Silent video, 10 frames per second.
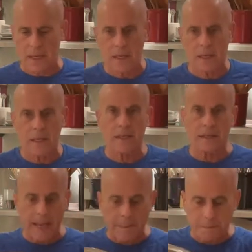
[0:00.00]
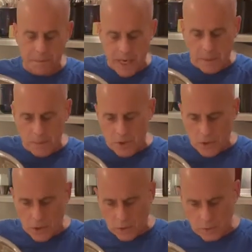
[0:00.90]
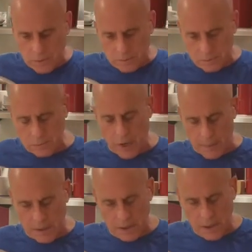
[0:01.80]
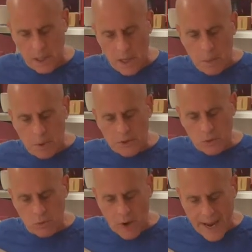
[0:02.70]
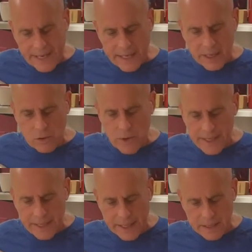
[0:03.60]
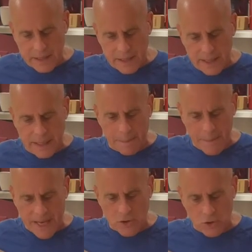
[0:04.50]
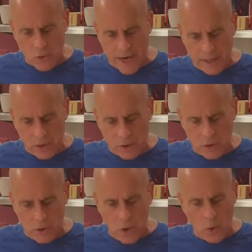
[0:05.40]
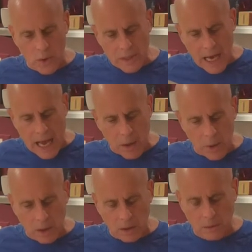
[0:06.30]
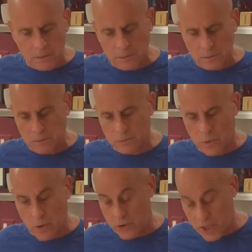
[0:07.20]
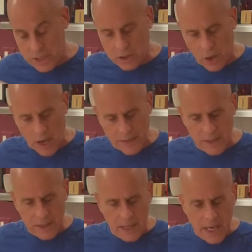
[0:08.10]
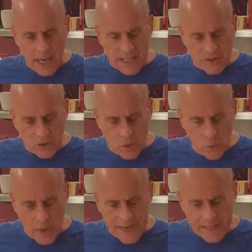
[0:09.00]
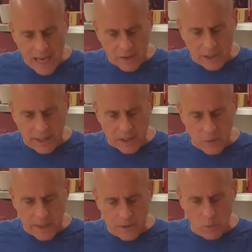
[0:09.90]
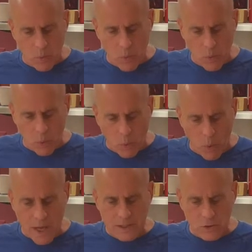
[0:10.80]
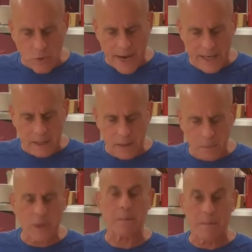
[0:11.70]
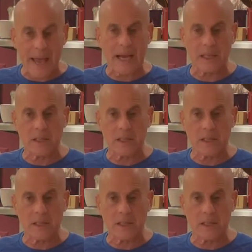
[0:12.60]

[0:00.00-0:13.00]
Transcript: Step number 2, prep. Put the grated ingredients in a mesh strainer or towel or cheesecloth and squeeze out the liquid. Once drained, put it back in the